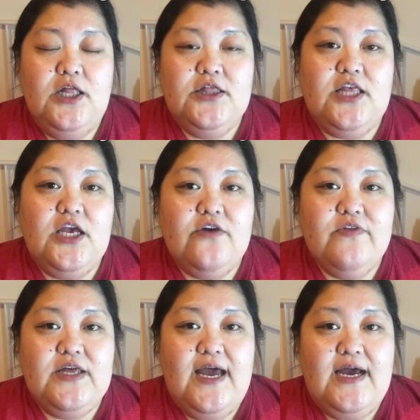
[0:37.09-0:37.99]
Think of
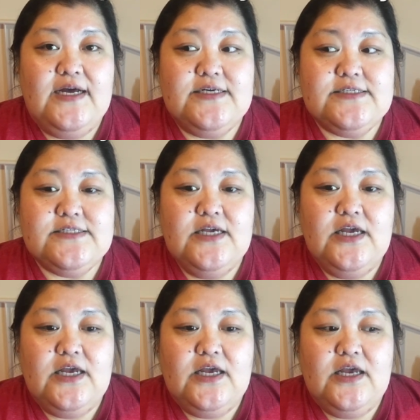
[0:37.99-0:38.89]
it as
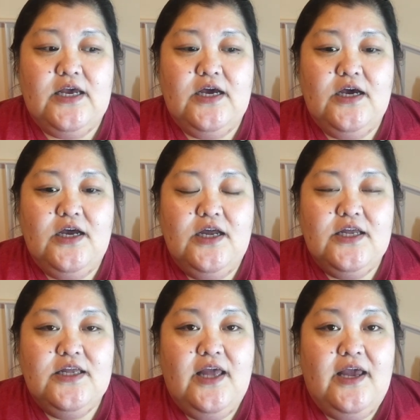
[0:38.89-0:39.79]
a
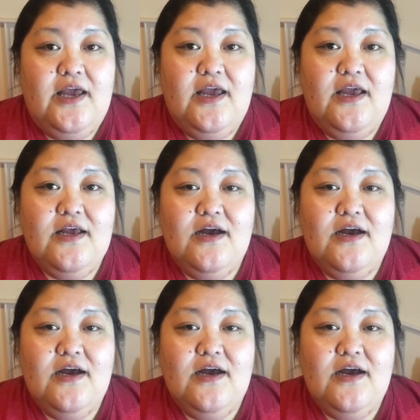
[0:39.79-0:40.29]
K